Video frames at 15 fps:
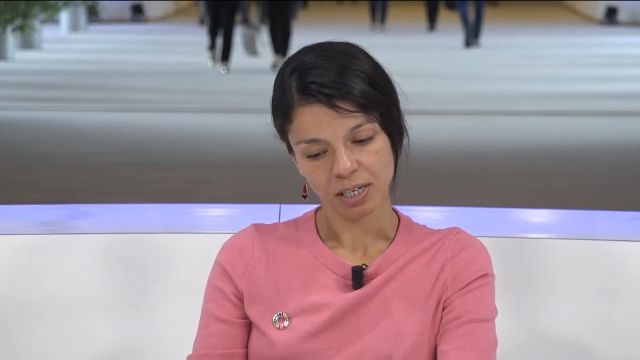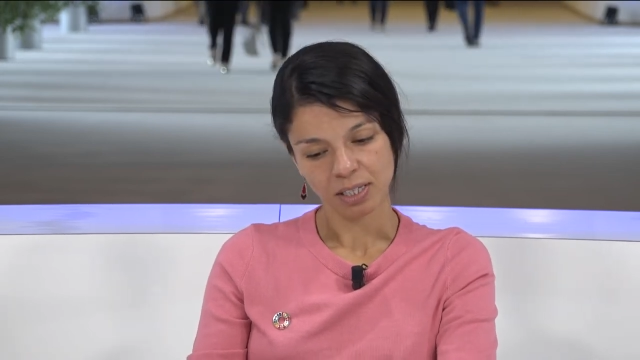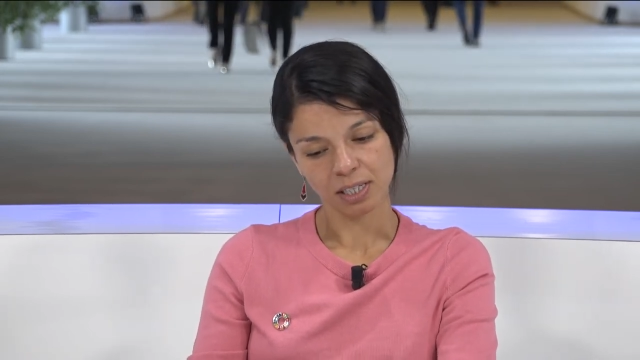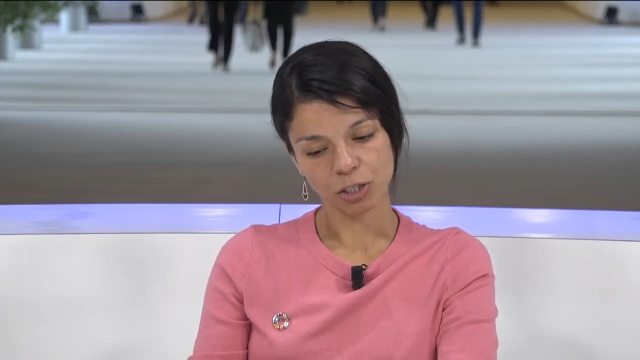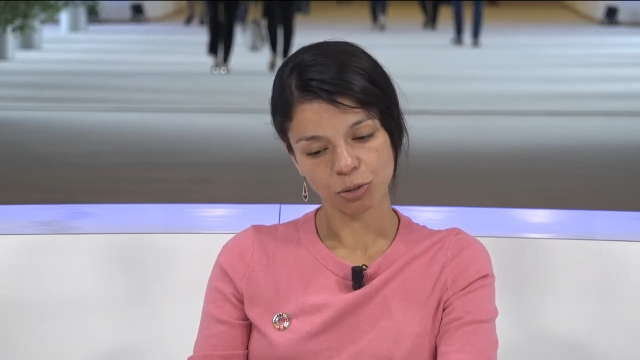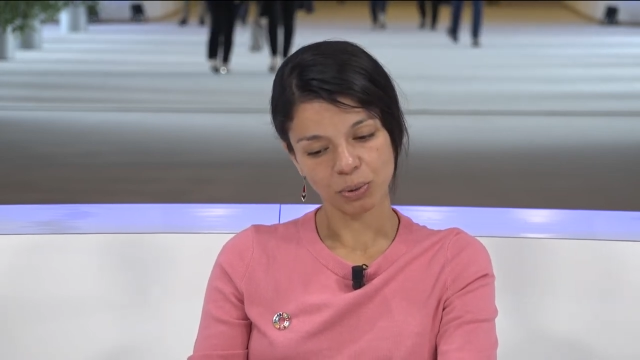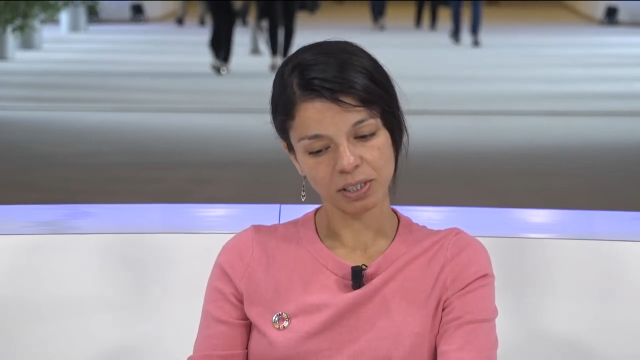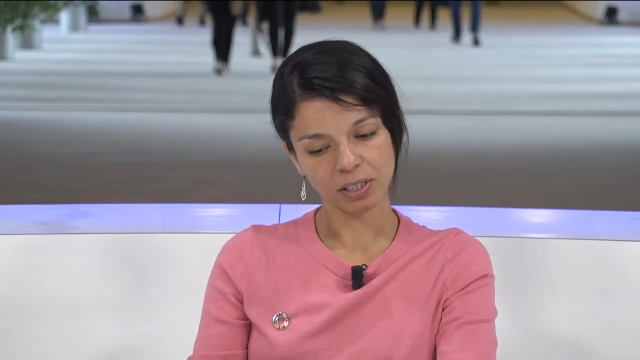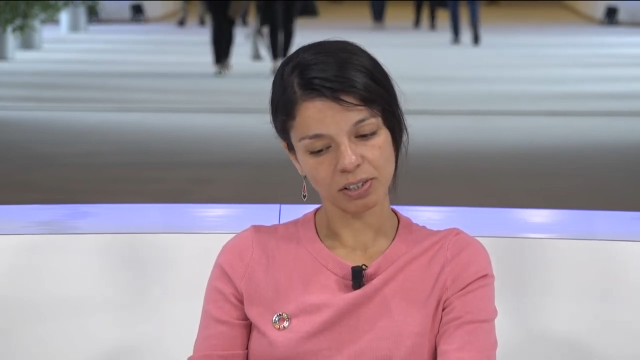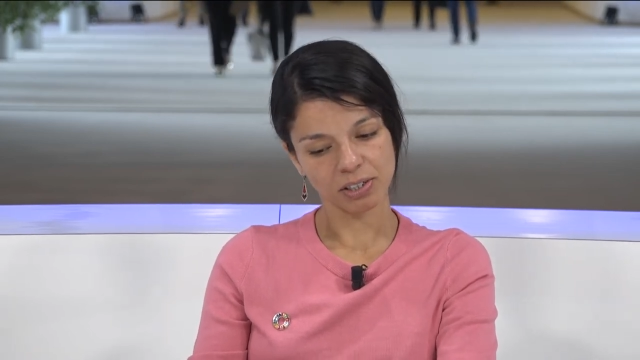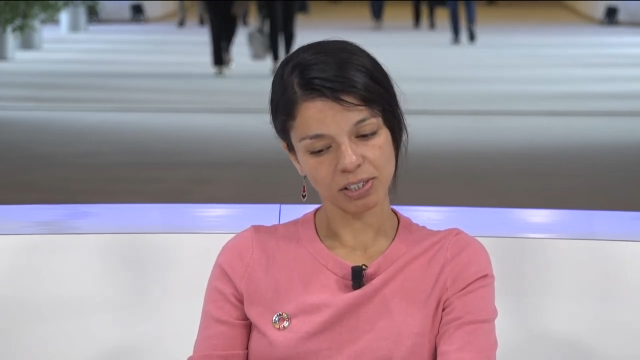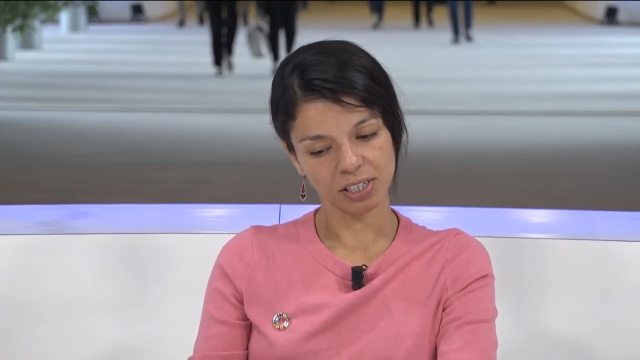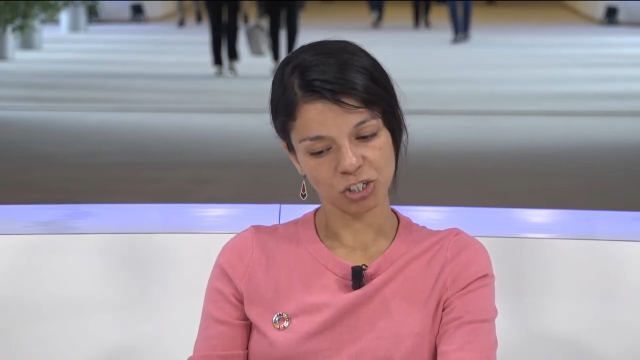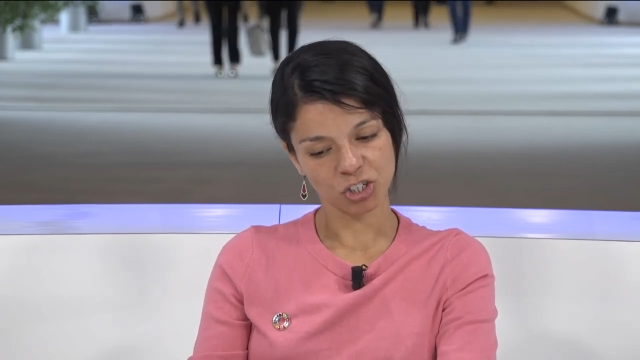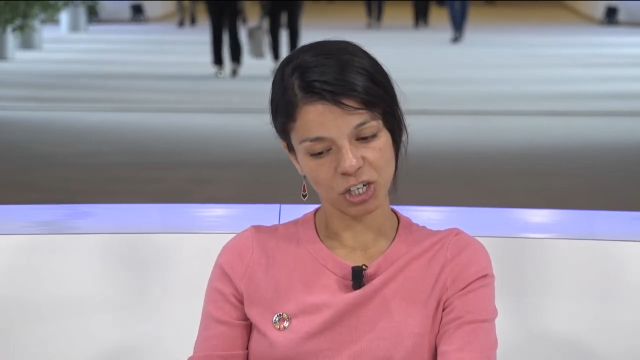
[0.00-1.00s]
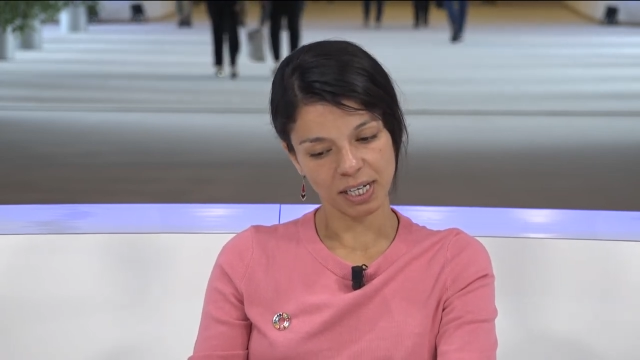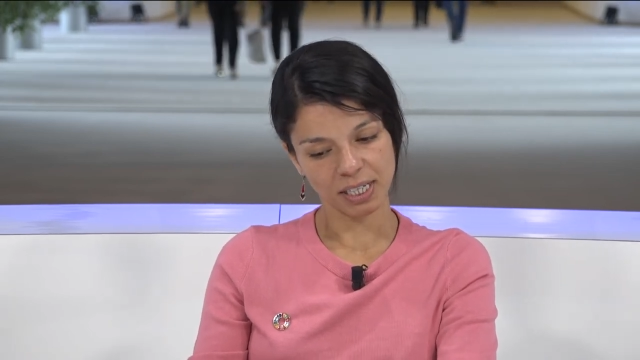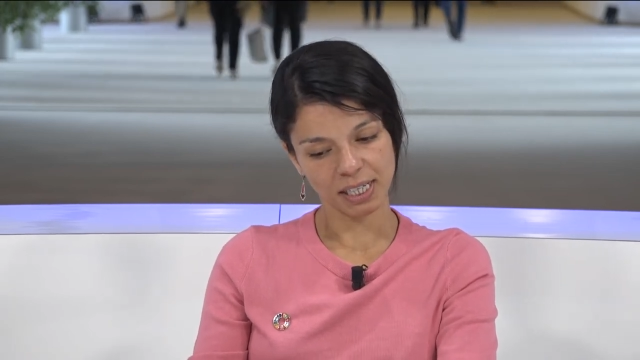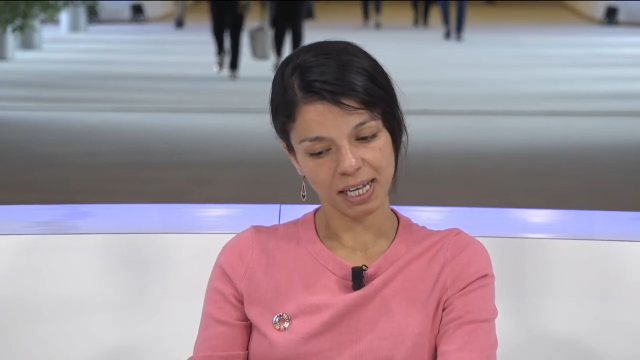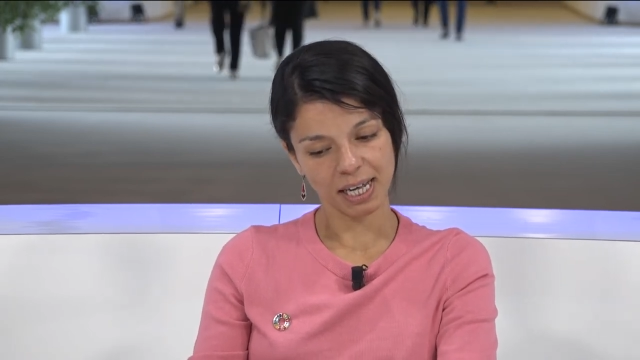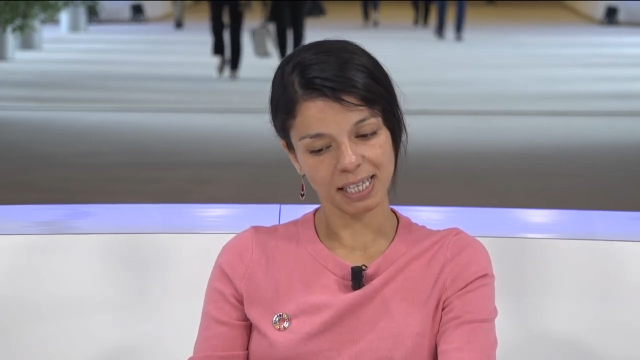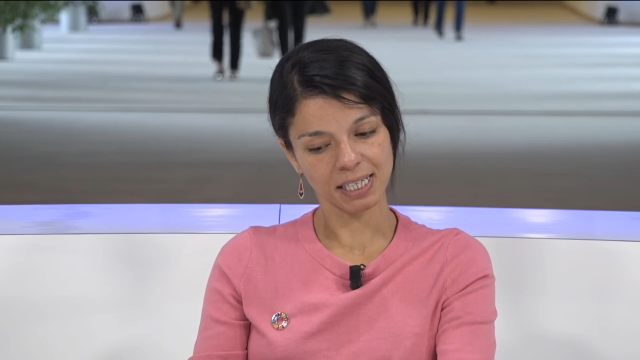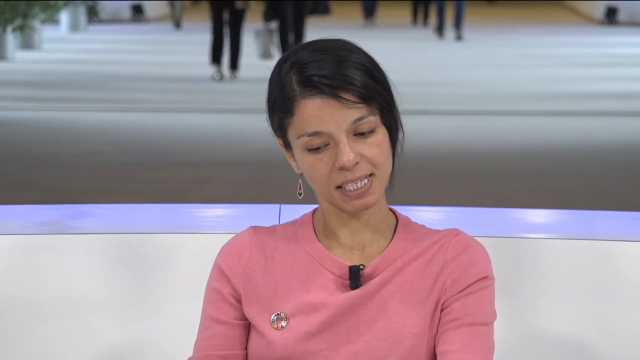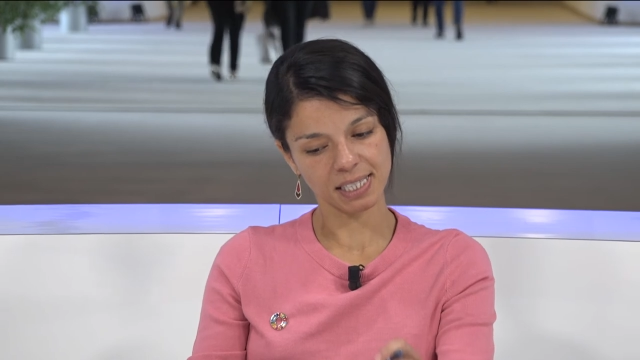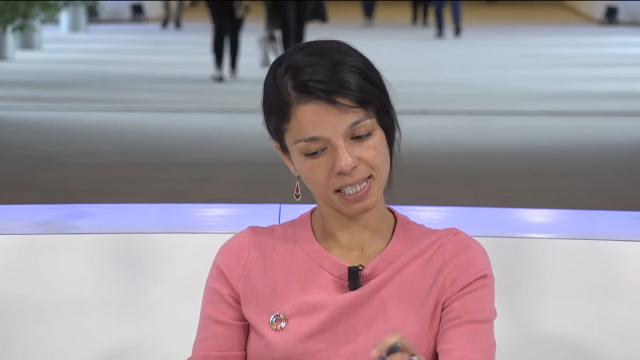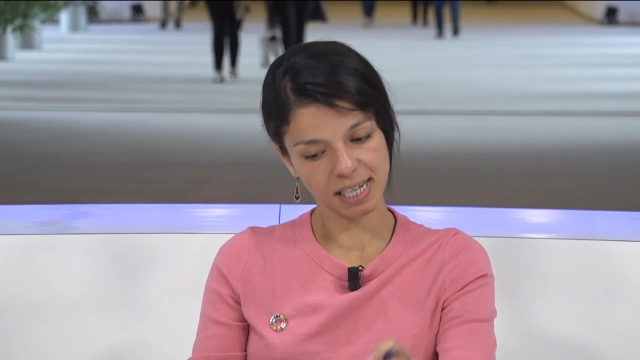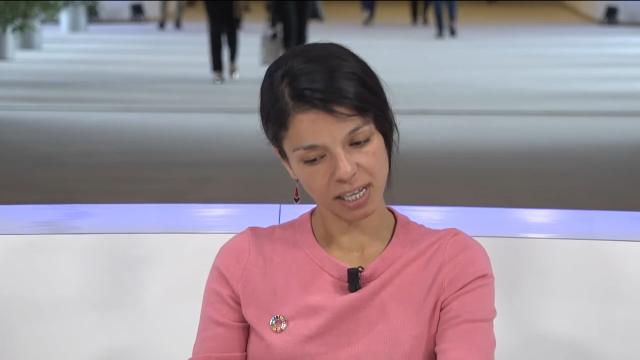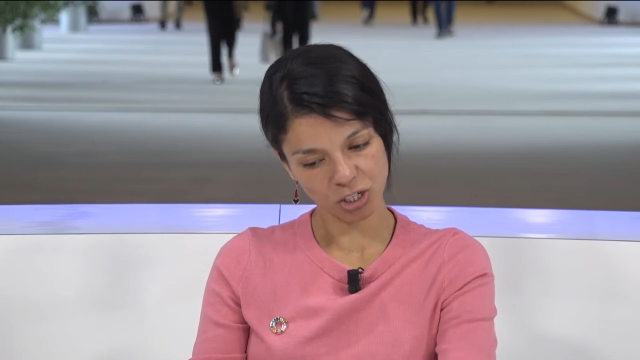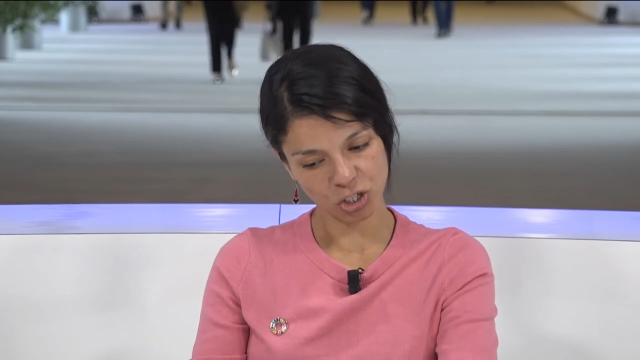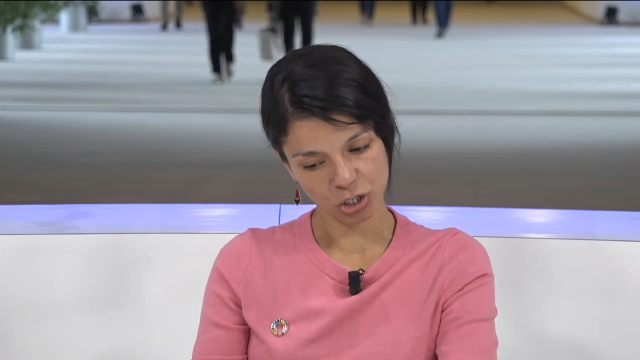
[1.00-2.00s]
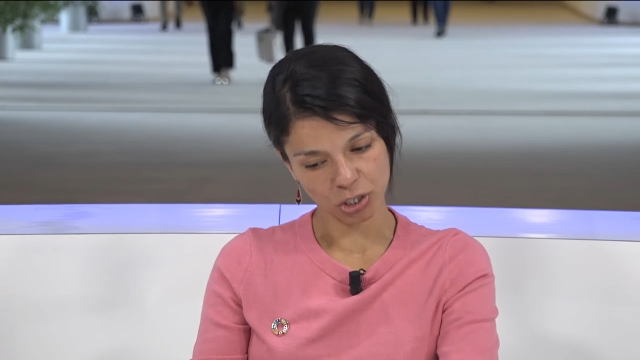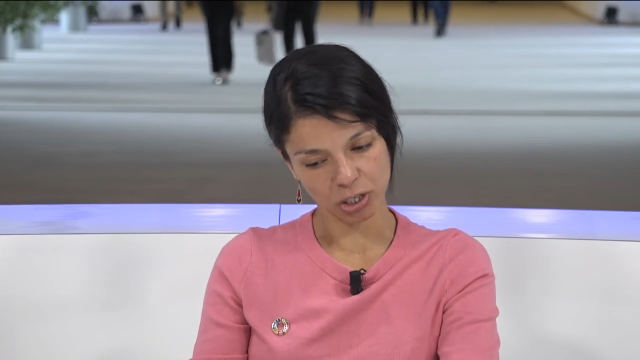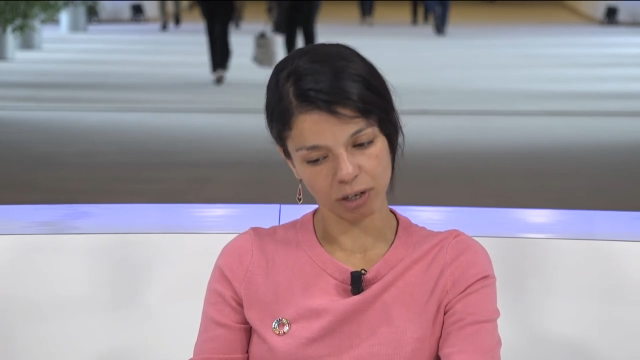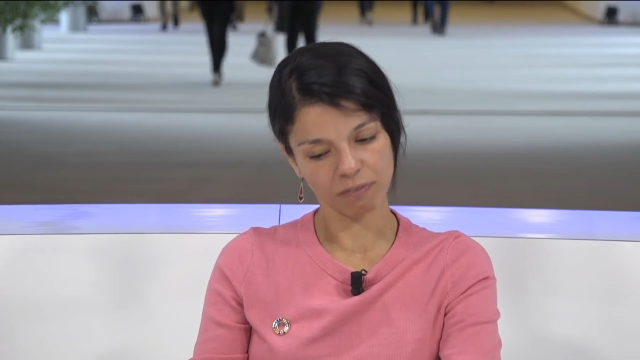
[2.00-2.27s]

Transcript: the twenty thirty Agenda and the selection